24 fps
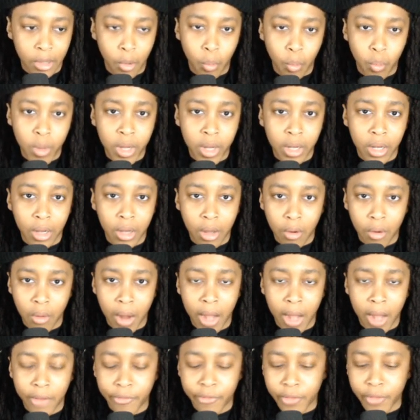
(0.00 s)
We know
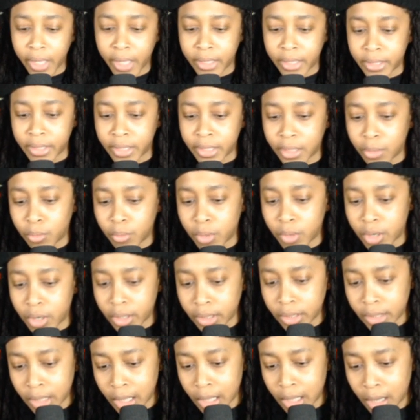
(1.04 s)
how free agency
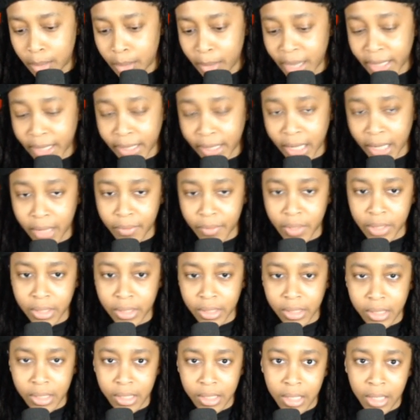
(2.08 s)
works. Uh, Mike Davis
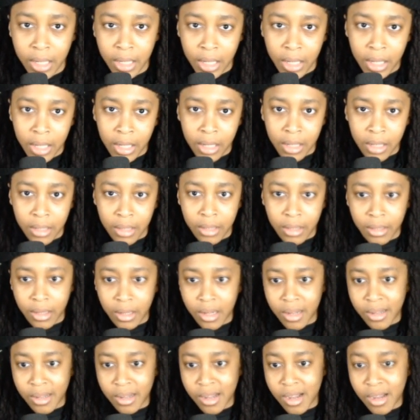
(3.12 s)
is a
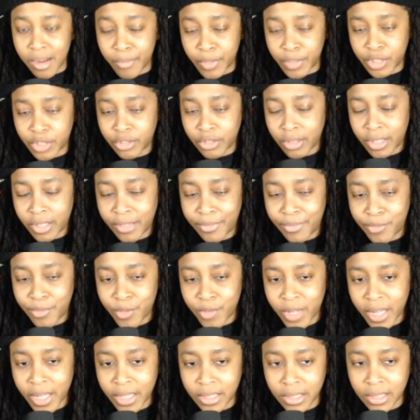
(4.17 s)
unrestricted
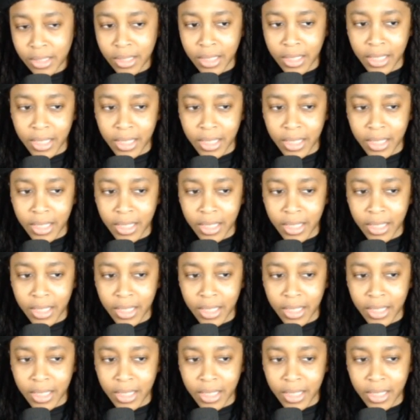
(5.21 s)
free agent.